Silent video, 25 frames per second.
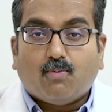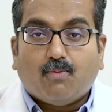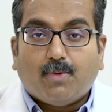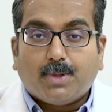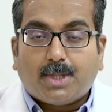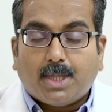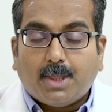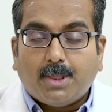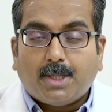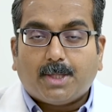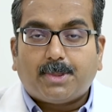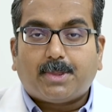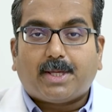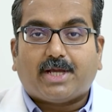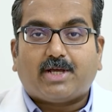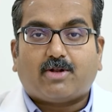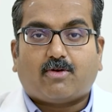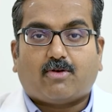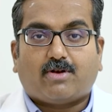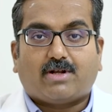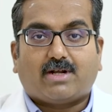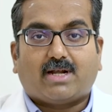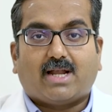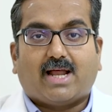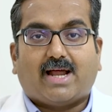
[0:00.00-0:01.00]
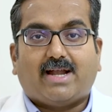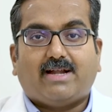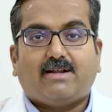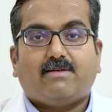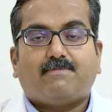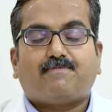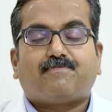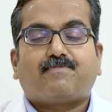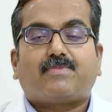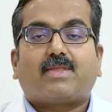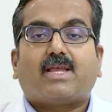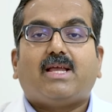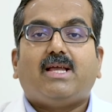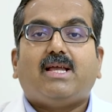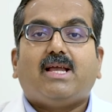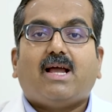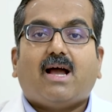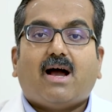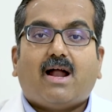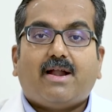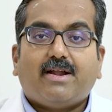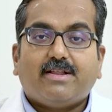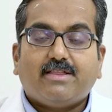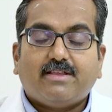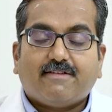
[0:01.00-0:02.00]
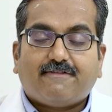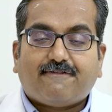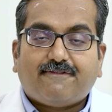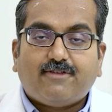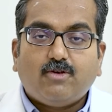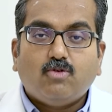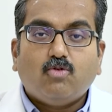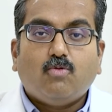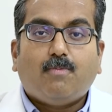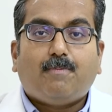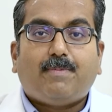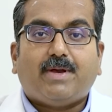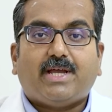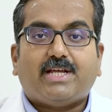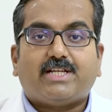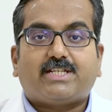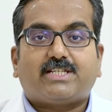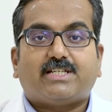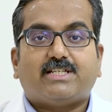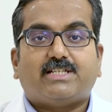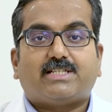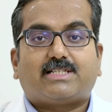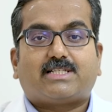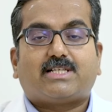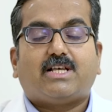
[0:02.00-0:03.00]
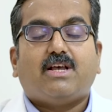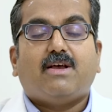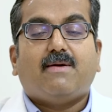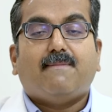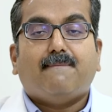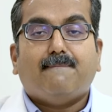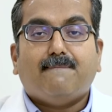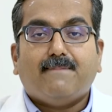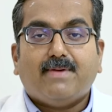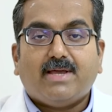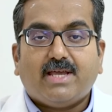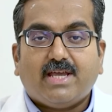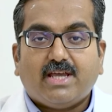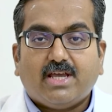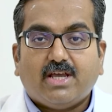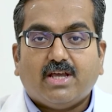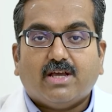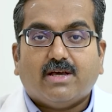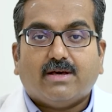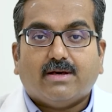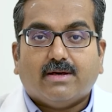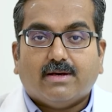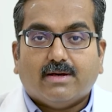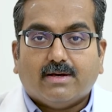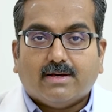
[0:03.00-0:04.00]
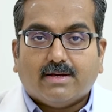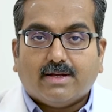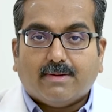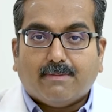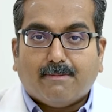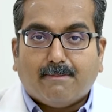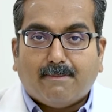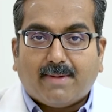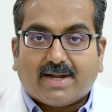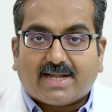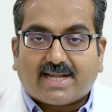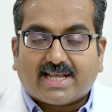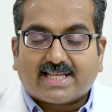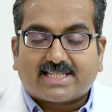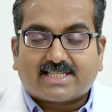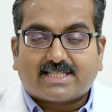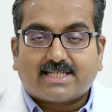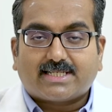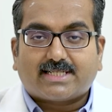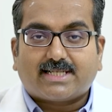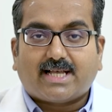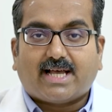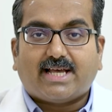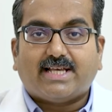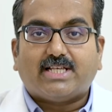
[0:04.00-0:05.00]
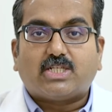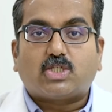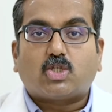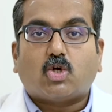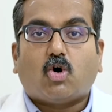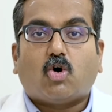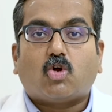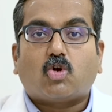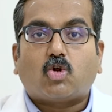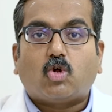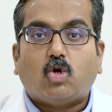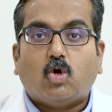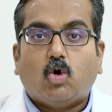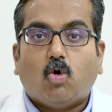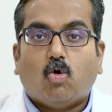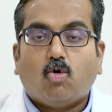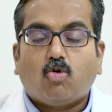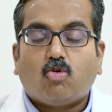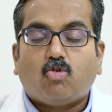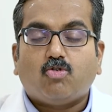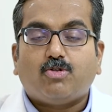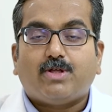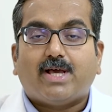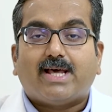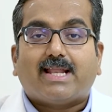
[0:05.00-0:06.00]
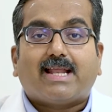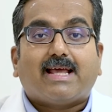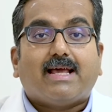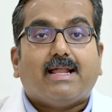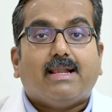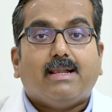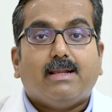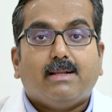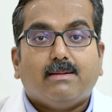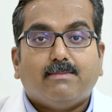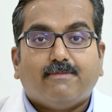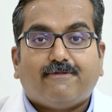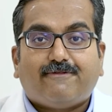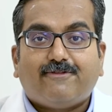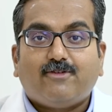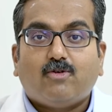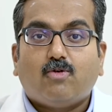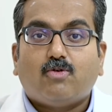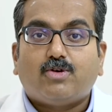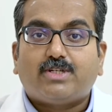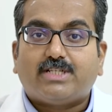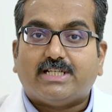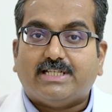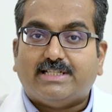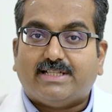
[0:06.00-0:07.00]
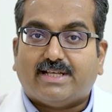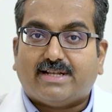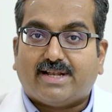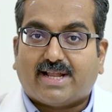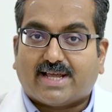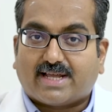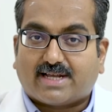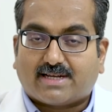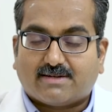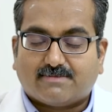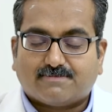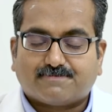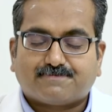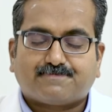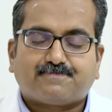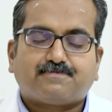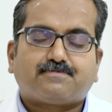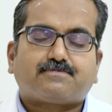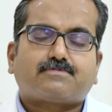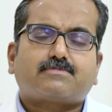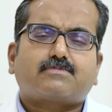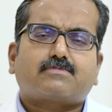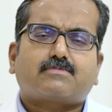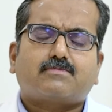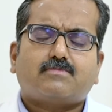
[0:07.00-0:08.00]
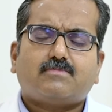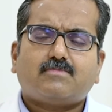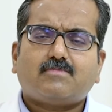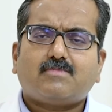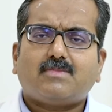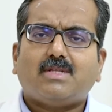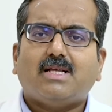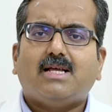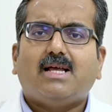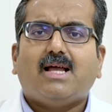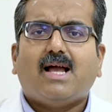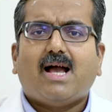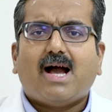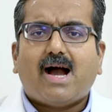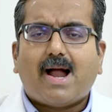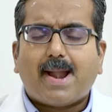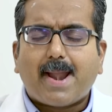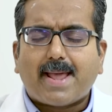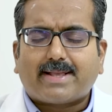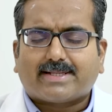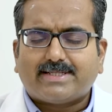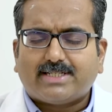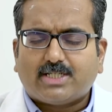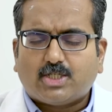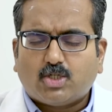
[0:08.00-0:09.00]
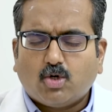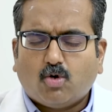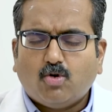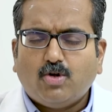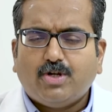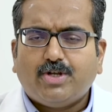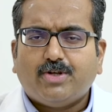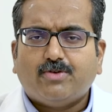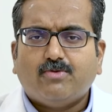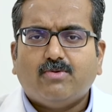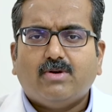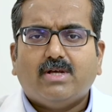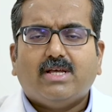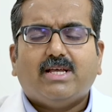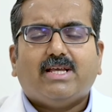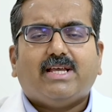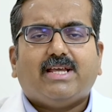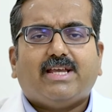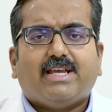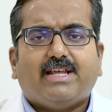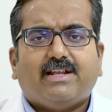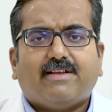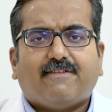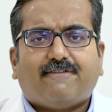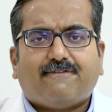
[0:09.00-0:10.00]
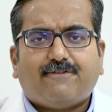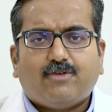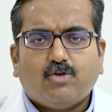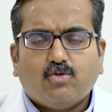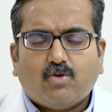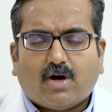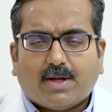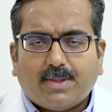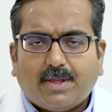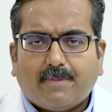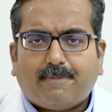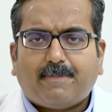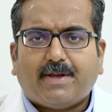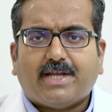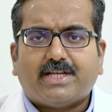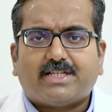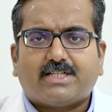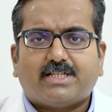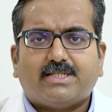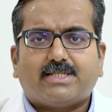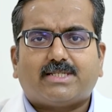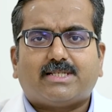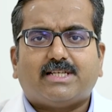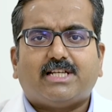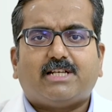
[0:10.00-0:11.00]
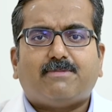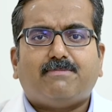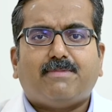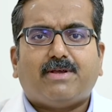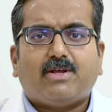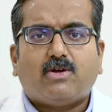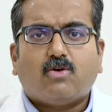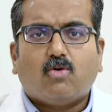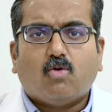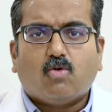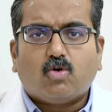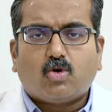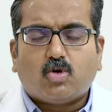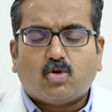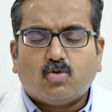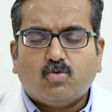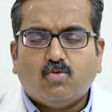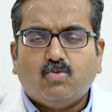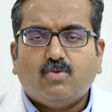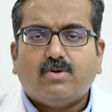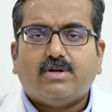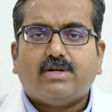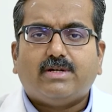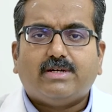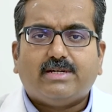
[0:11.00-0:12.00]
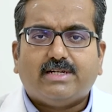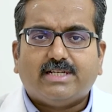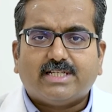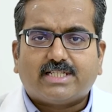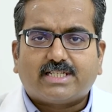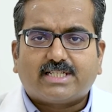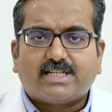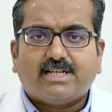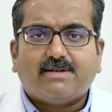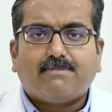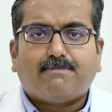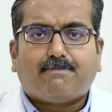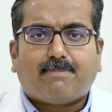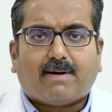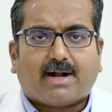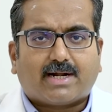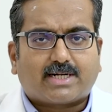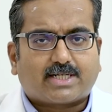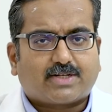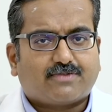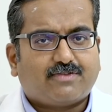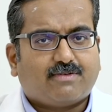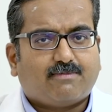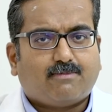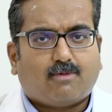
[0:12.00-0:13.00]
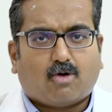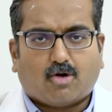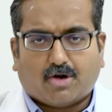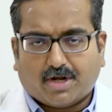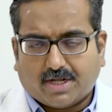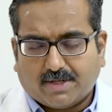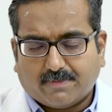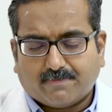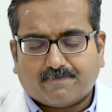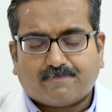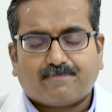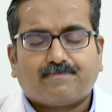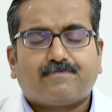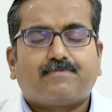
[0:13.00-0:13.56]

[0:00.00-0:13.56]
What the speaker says: within the thyroid gland, and in a few patients may metastasize or go to their lymph nodes in the neck. And as I told you, in a few other patients, it may go to distant parts of the body.